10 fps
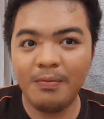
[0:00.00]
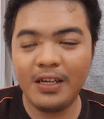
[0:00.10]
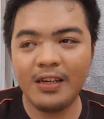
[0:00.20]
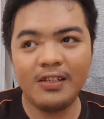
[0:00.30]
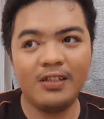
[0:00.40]

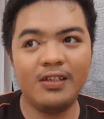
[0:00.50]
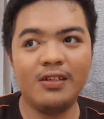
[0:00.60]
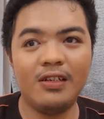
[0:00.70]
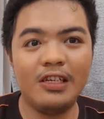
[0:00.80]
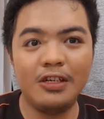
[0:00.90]
Because
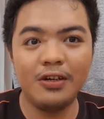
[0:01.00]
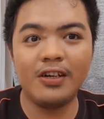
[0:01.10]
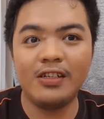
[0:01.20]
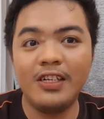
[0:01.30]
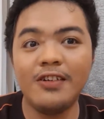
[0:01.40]

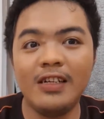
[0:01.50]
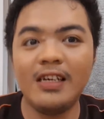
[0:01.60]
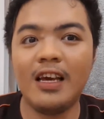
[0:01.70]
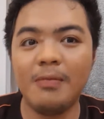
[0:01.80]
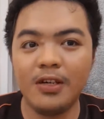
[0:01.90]
you're clearly gay,